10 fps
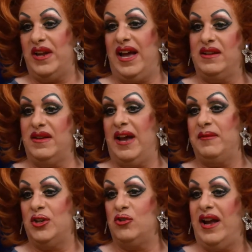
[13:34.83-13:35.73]
We had
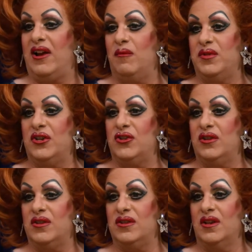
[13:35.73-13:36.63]
amateur drag
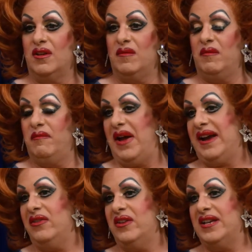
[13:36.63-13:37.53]
competitions
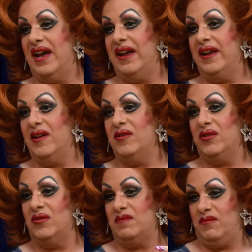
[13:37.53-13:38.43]
back in the day, and
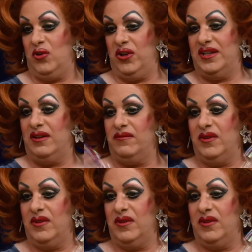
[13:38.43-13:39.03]
you just put yourself,